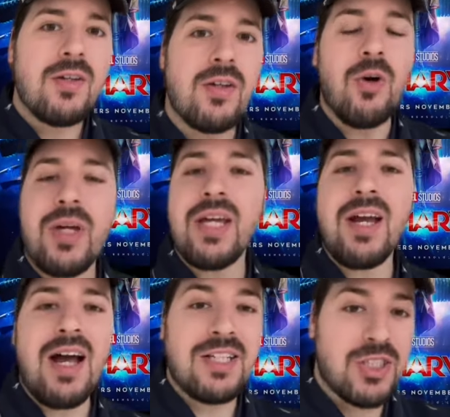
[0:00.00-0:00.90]
Okay
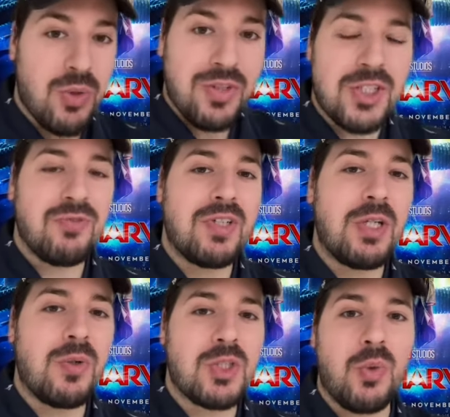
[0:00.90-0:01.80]
guys, so this
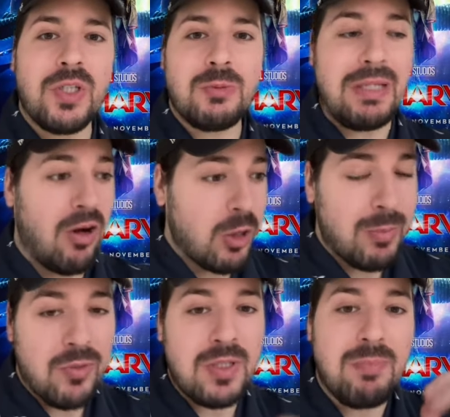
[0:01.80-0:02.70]
video is going to be all
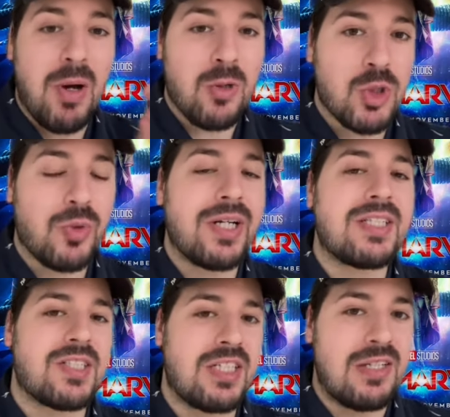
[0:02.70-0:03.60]
about the
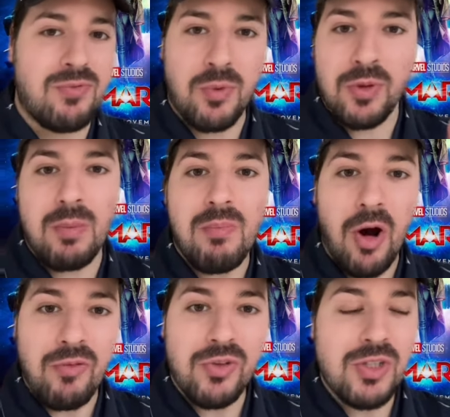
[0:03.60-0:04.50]
post-credit scene for the
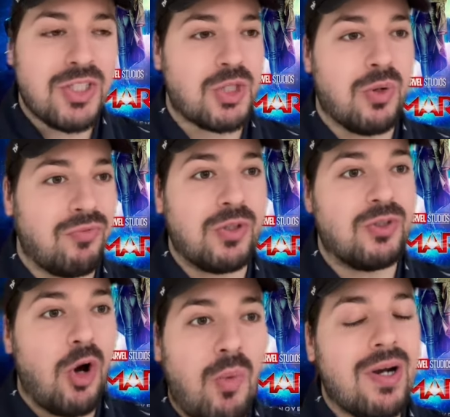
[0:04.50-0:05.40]
Marvels, so if you
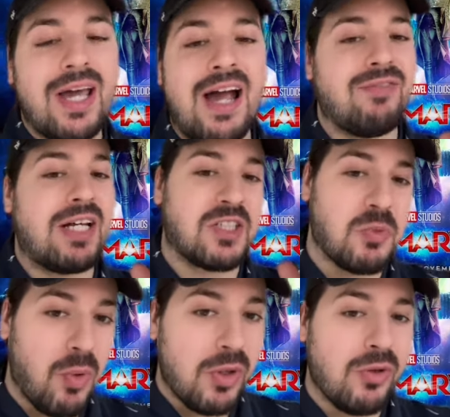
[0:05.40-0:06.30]
don't want to have that
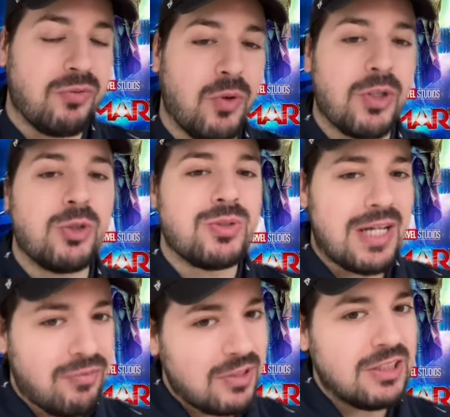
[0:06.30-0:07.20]
spoiled for you,
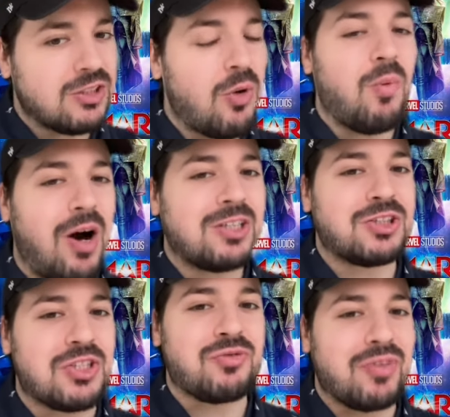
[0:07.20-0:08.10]
definitely don't watch
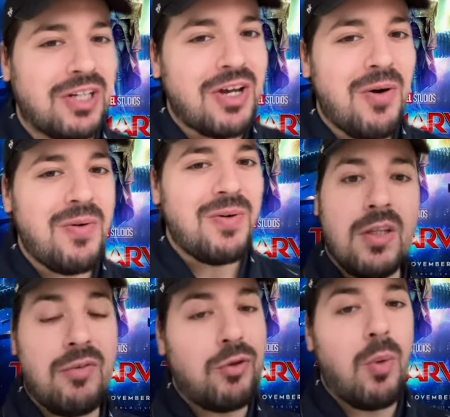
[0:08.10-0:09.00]
this video.
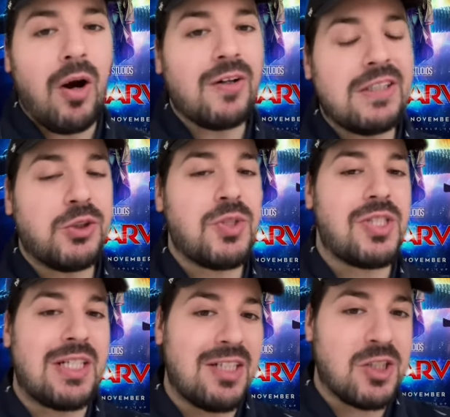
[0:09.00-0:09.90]
If you are
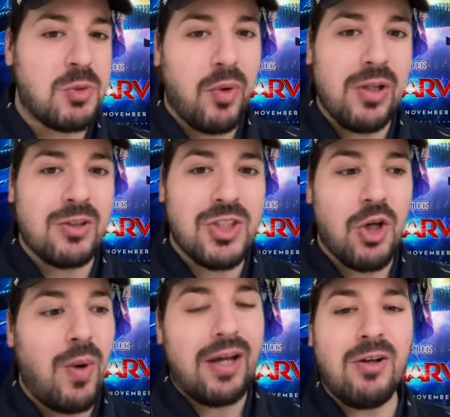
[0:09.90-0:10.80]
interested in spoilers
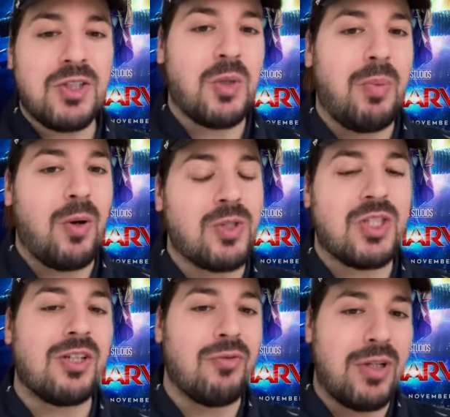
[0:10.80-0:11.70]
though, I also
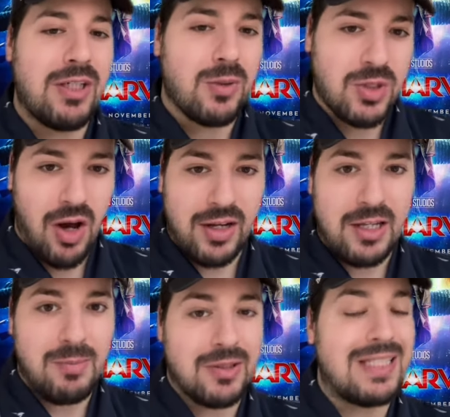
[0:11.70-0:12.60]
posted a video
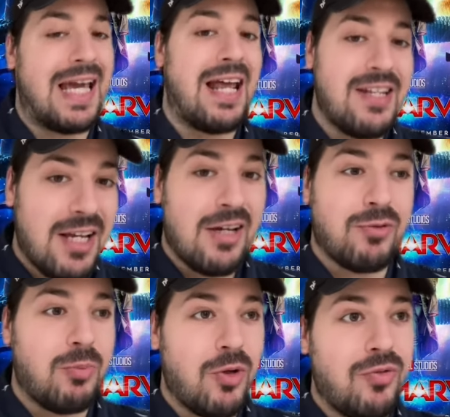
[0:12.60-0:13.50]
talking about the ending of
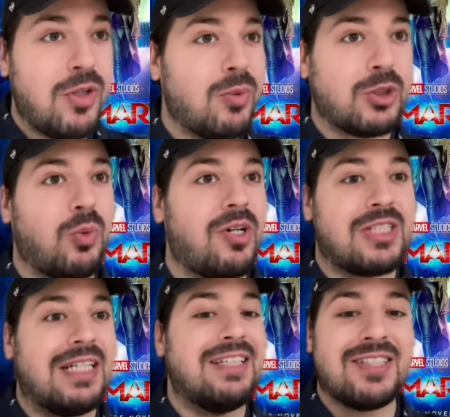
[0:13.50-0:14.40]
the movie, which was
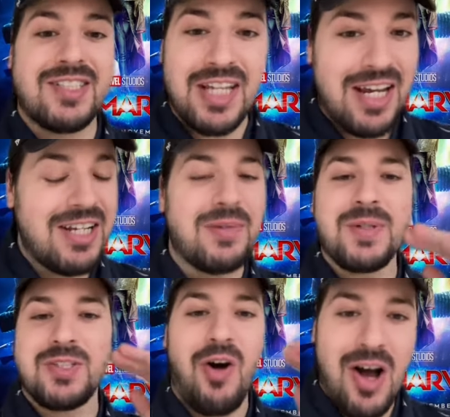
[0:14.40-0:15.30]
insane, it
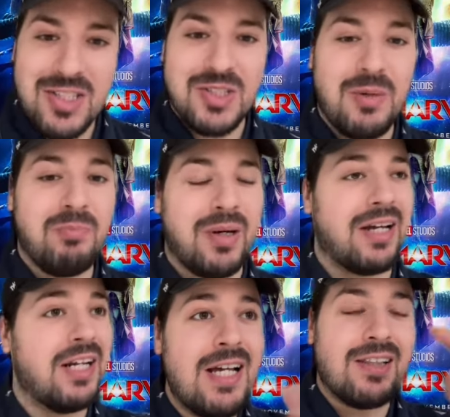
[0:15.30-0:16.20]
was awesome,
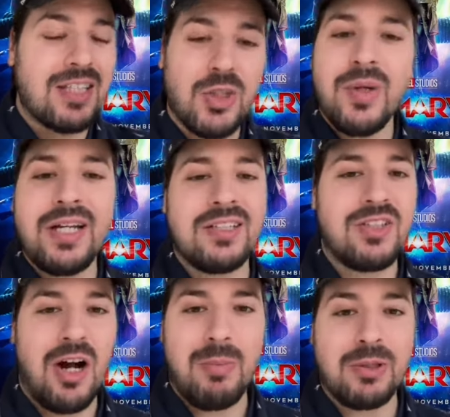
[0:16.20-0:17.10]
but let's go ahead and
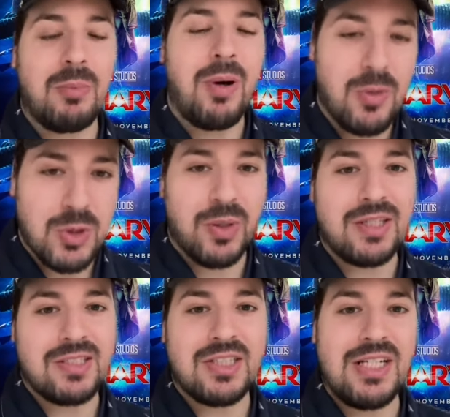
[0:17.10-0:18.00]
talk about the
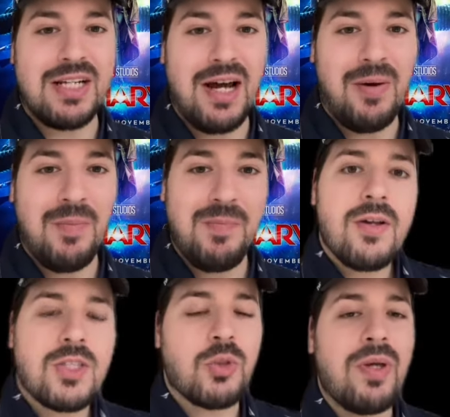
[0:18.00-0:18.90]
post-credit scene now.
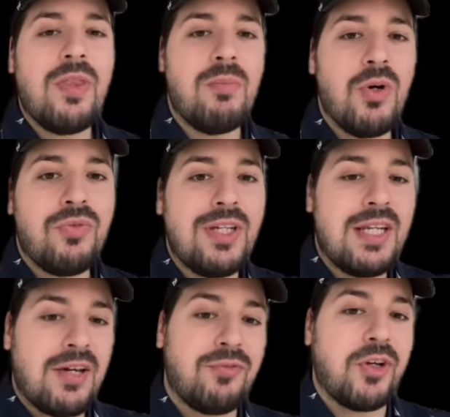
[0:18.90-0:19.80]
So in the movie,
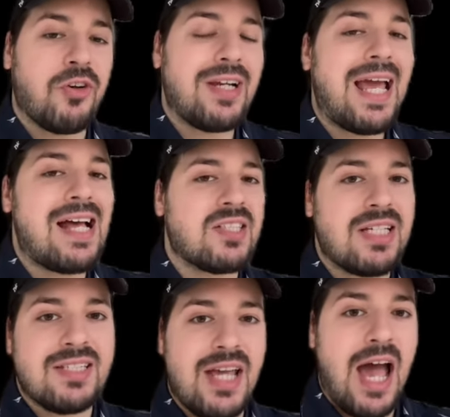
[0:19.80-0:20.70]
Nick Fury has
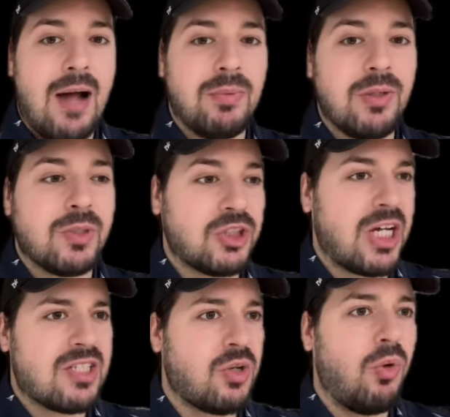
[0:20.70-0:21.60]
a tablet which
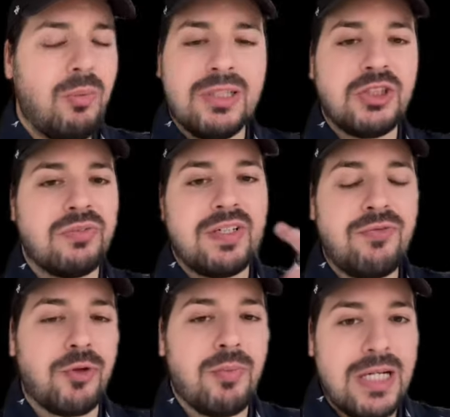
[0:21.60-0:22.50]
has a whole bunch of
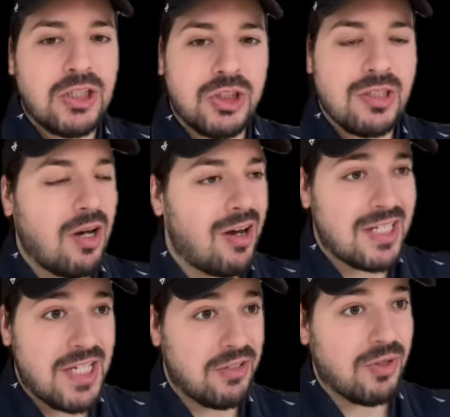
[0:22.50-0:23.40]
information on
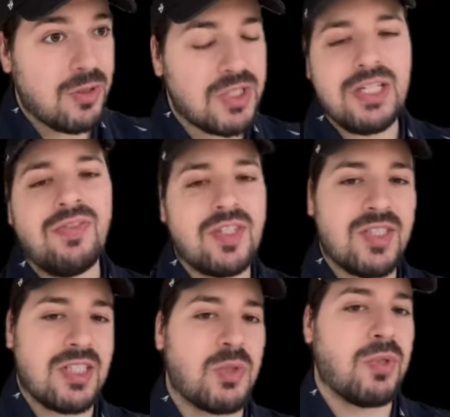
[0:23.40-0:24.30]
heroes in the
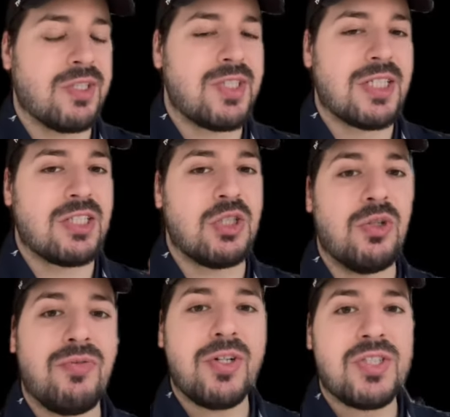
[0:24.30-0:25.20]
616
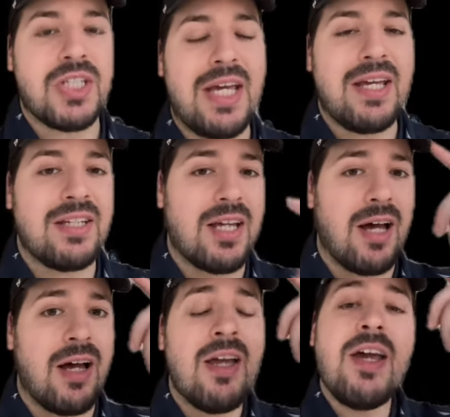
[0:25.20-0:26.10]
universe, and
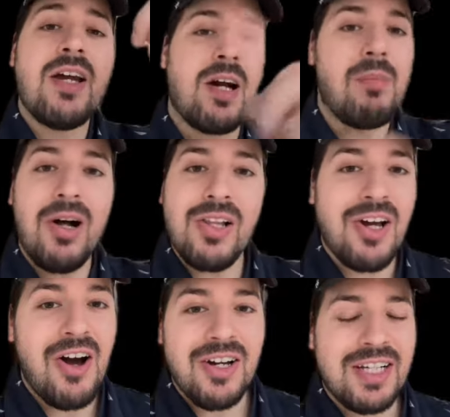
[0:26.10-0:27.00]
uh, Kamala
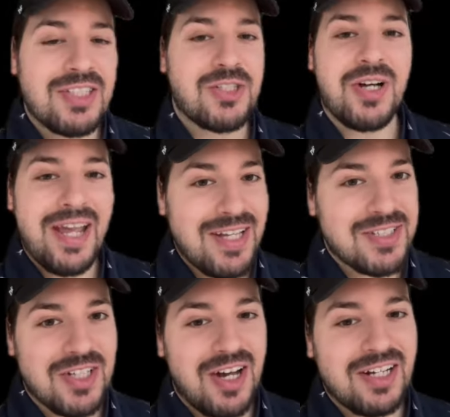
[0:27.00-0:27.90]
Khan gets her
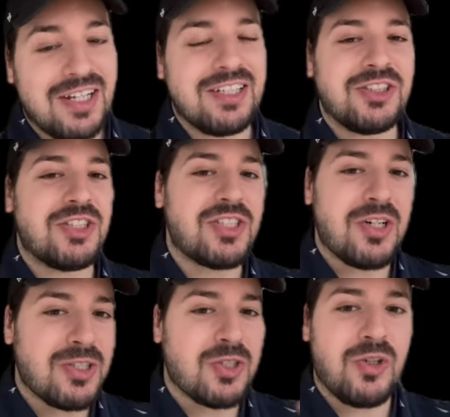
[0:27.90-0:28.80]
hands on it, and she
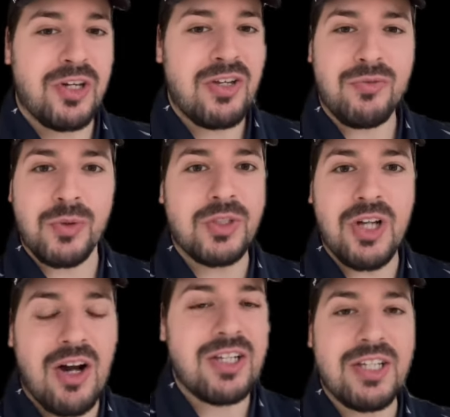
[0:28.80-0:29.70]
starts looking for
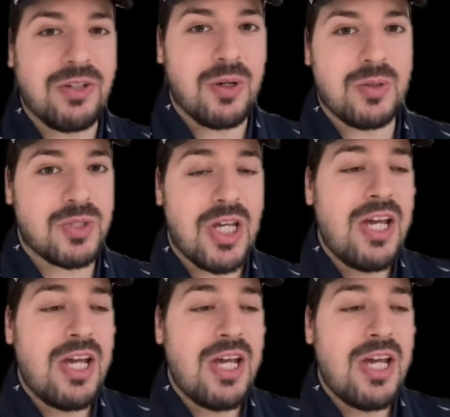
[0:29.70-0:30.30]
young heroes